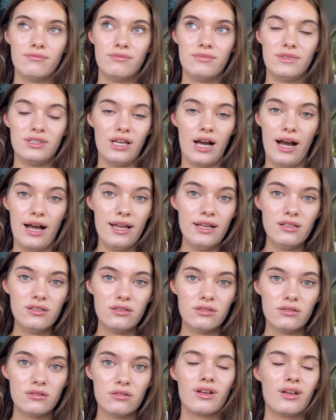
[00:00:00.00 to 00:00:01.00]
died.
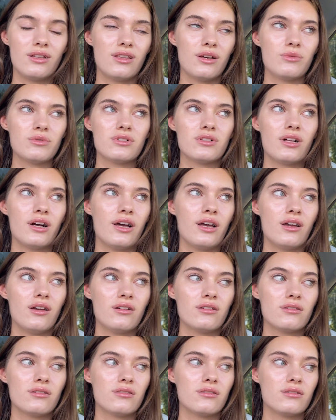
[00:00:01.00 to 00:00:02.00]
And I was like,
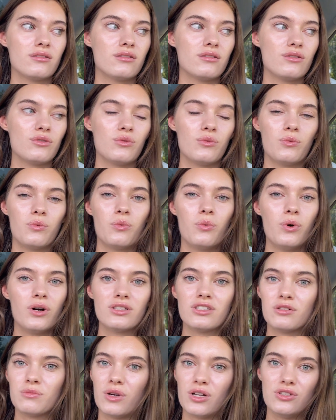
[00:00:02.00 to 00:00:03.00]
what
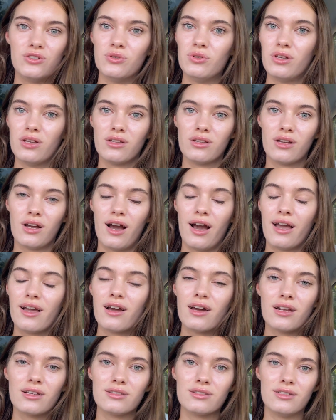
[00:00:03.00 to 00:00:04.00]
am I doing? I
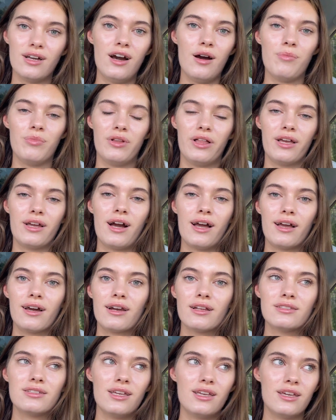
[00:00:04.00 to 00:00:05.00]
gotta stop. Like, I
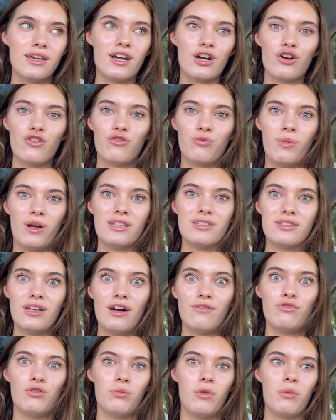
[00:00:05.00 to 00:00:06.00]
gotta take care of
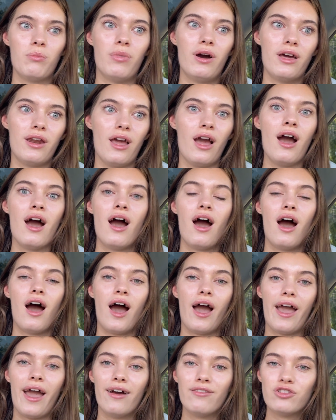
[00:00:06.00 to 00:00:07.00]
myself and my body.
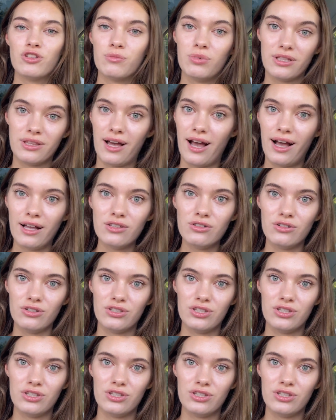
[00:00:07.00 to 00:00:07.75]
I have to be an adult